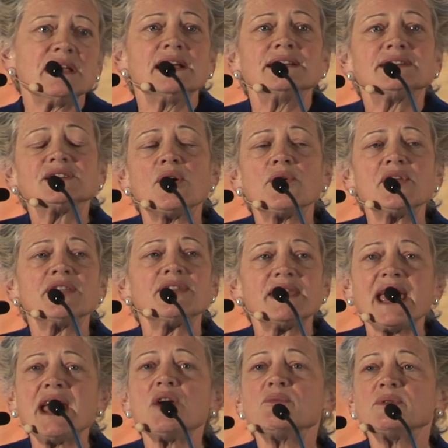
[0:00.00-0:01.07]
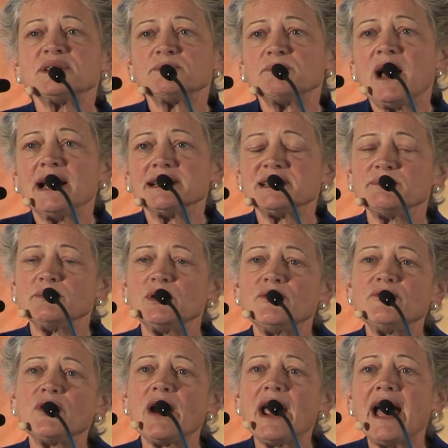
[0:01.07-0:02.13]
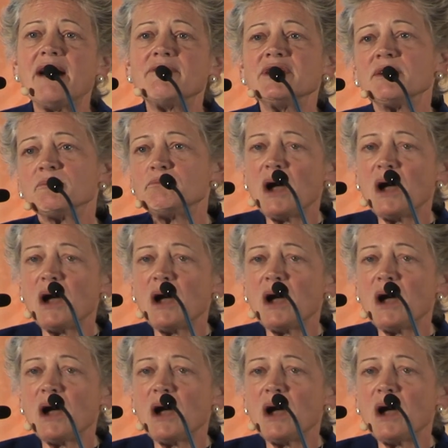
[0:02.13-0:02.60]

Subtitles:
so that they're responsible for having